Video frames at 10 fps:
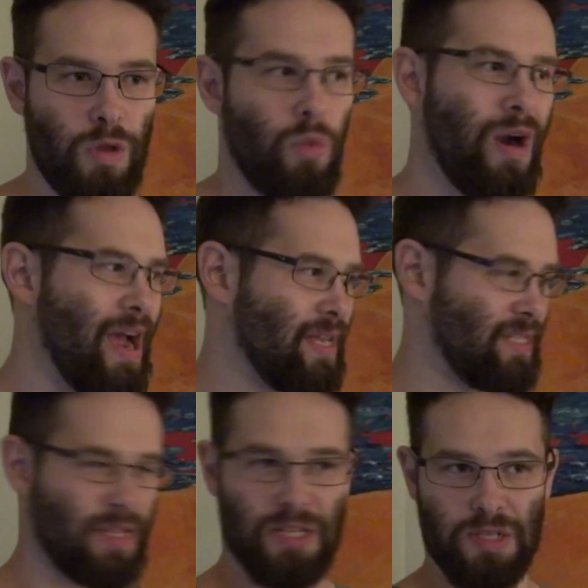
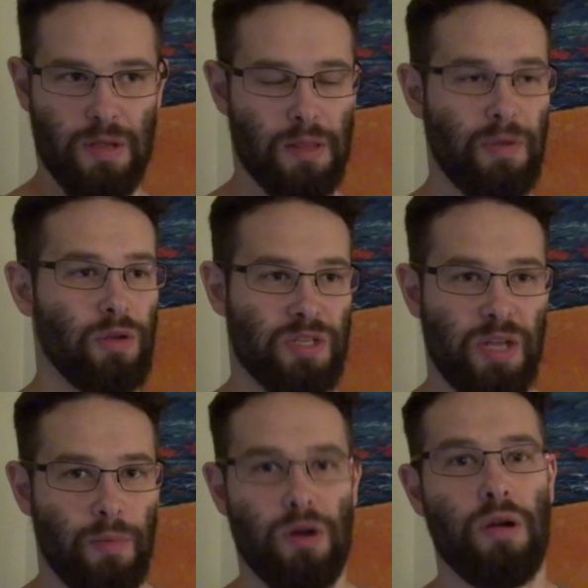Whereas in the, in the middle of
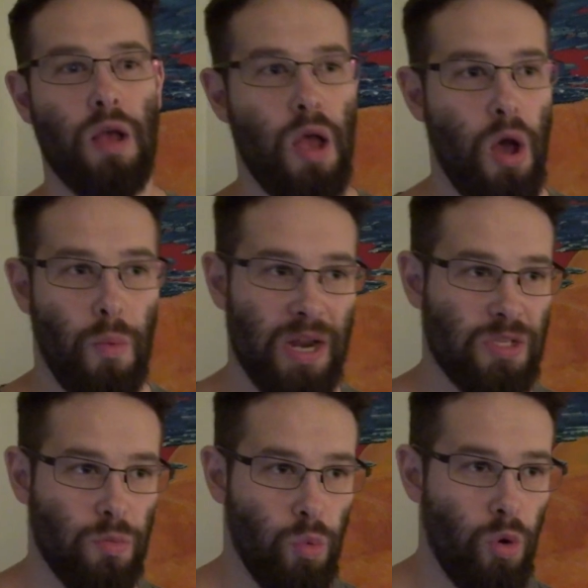summer, when
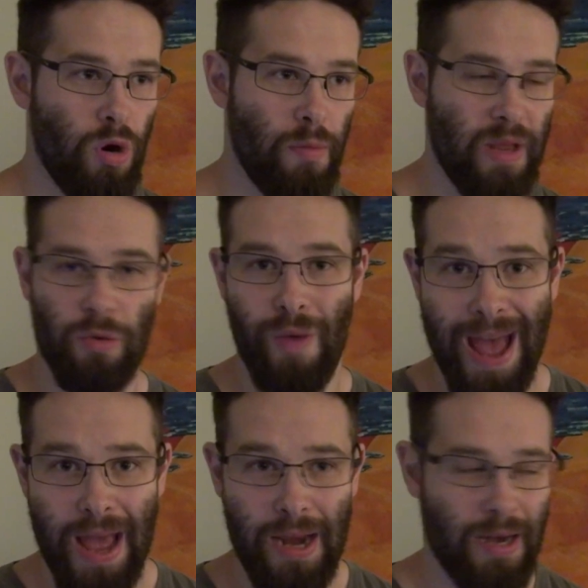it's warm and
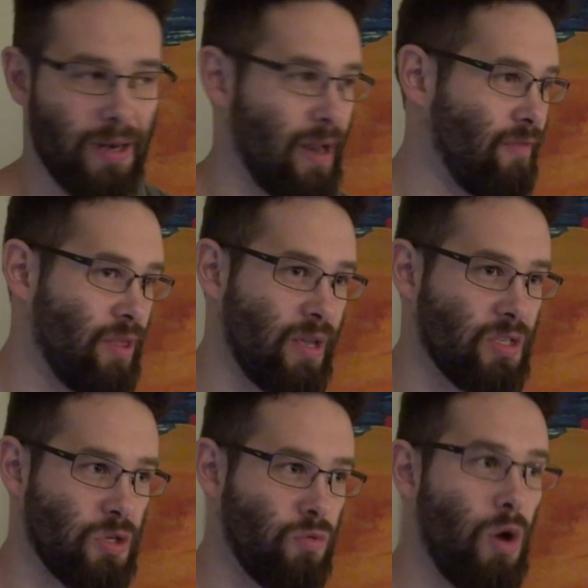wet and
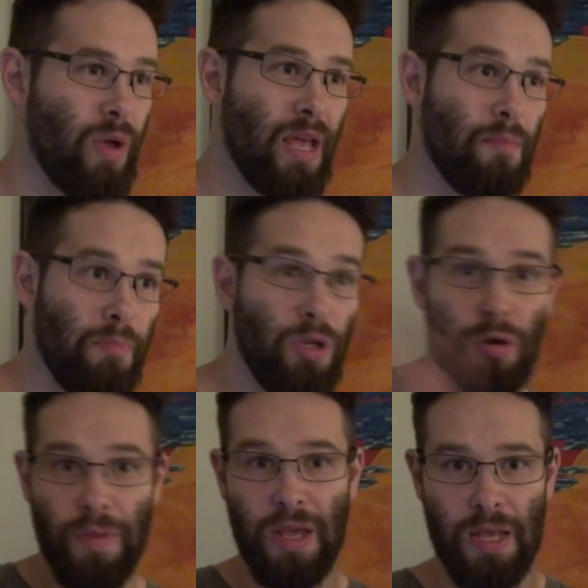everything's growing and
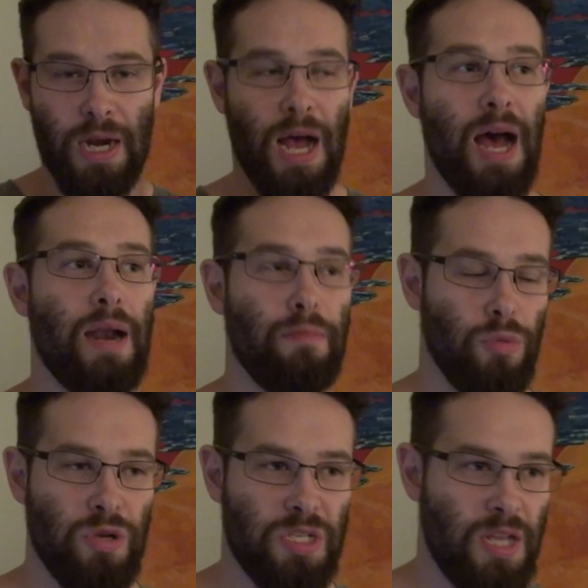blooming in a hot and
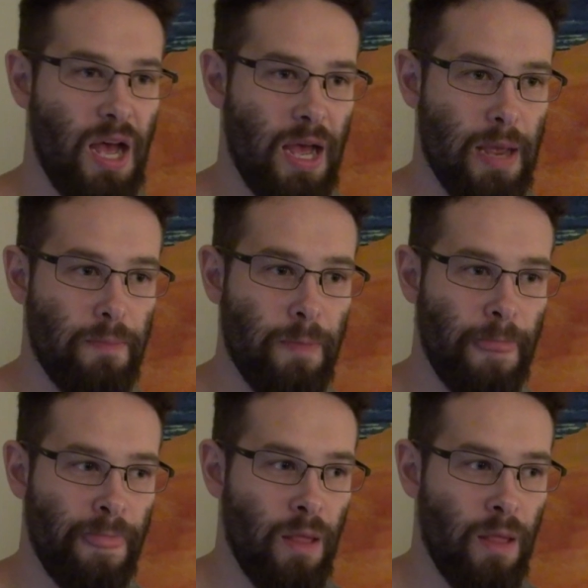moist time,